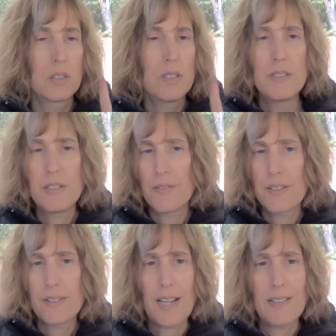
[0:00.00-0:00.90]

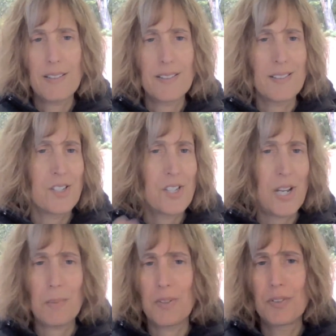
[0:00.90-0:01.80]
different sizes and
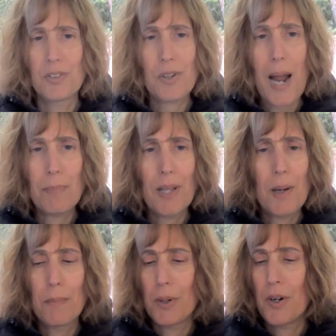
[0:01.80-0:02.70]
shapes of scrap
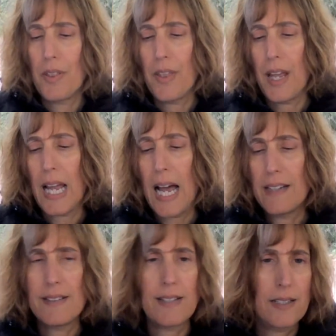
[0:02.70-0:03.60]
lumber. They
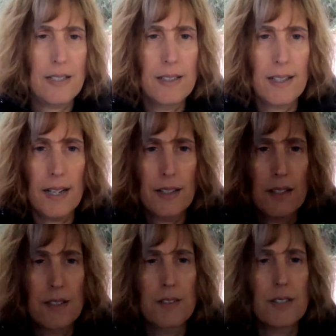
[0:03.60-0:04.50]
had sanded
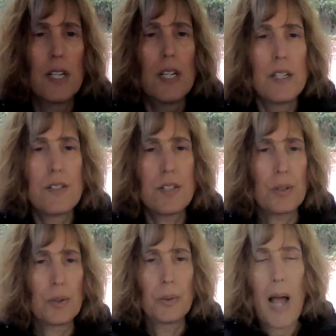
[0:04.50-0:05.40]
gutters
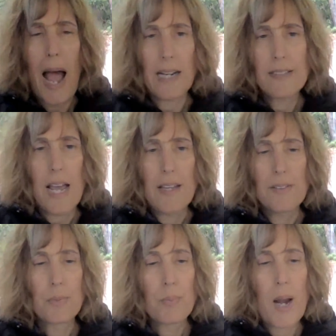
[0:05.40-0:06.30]
to act
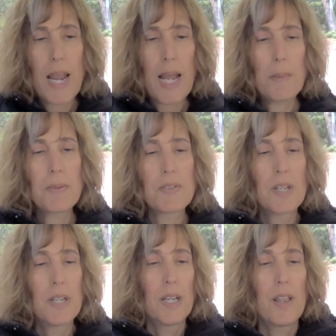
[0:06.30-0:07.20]
as ramps.
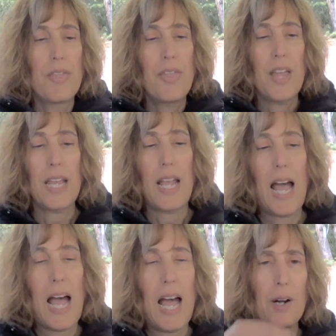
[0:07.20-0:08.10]
They
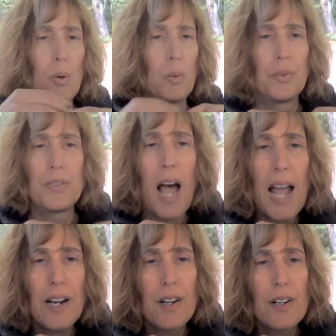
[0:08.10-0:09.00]
had old
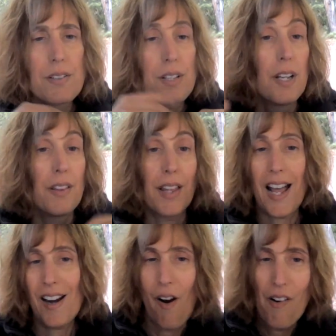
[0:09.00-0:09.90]
tires. They
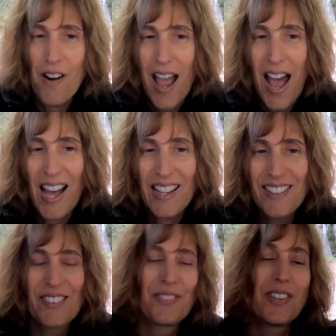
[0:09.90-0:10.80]
had hard
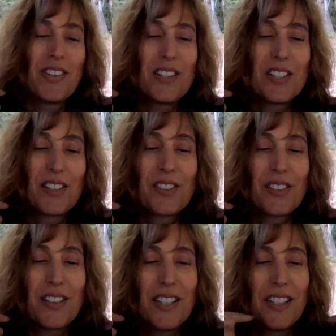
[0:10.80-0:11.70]
hats for the
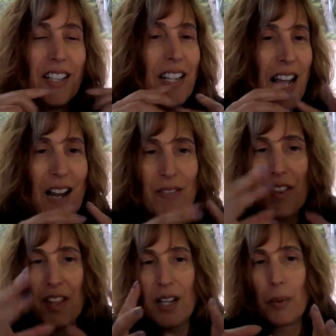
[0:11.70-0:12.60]
children.
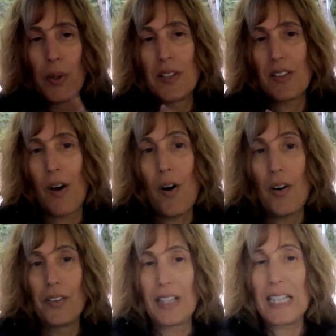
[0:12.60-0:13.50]
Everything was
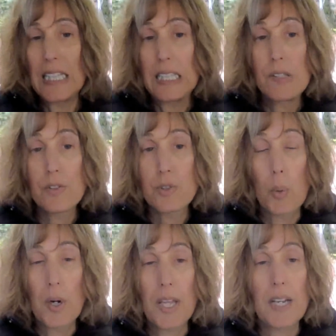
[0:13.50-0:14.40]
all neatly
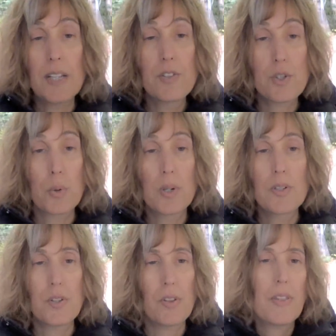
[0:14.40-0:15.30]
sorted and
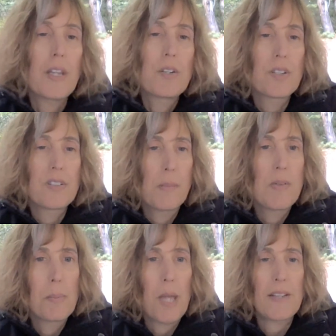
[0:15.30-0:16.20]
stored so that they took some
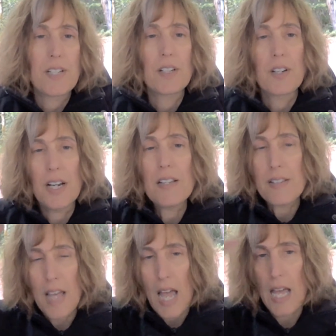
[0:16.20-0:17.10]
of the plastic
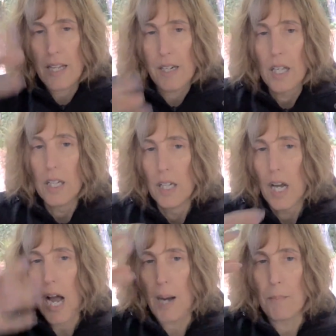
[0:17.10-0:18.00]
crates and
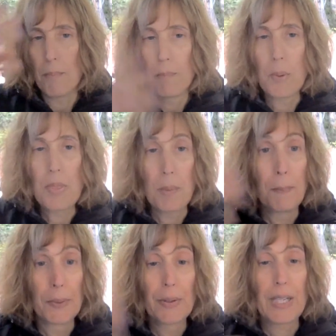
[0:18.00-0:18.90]
put the
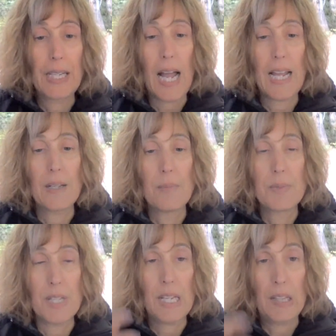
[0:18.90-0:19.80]
building
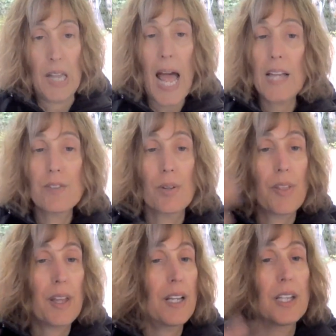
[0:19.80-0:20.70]
items in that so
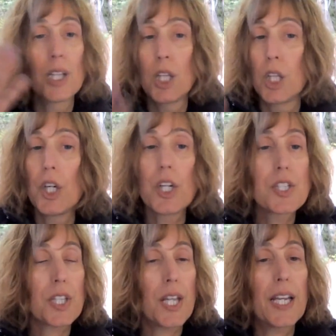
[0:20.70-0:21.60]
that it
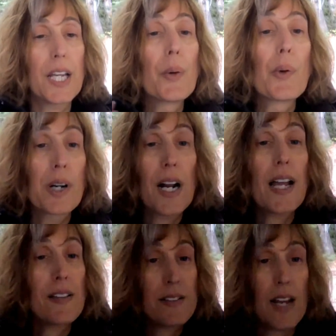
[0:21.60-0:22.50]
looked like an
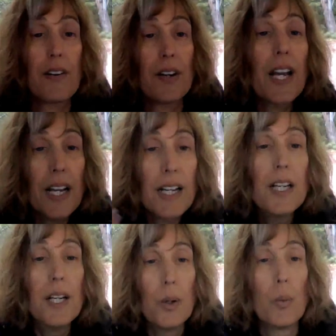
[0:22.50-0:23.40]
organized area
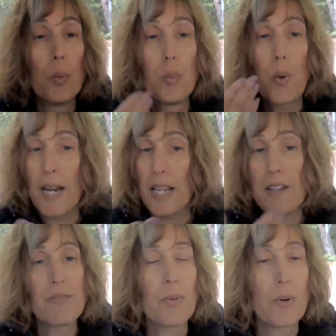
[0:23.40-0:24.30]

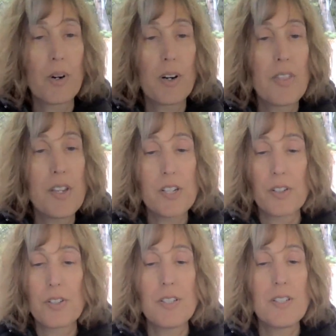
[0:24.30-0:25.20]
ready for the
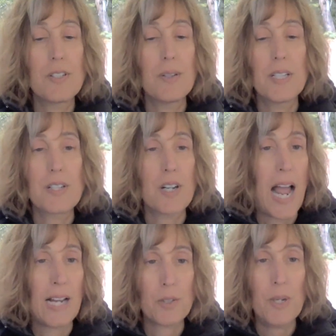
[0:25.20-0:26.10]
children to
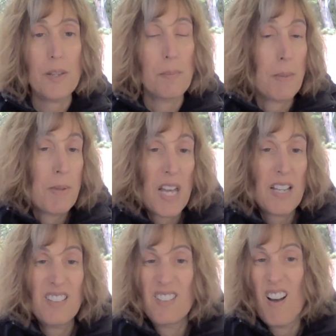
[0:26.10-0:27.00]
interact with. Maybe
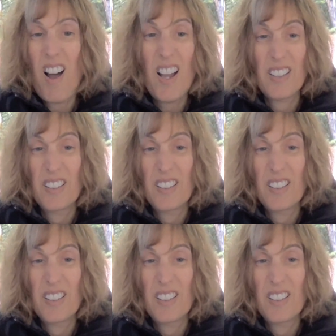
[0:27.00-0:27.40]
that's not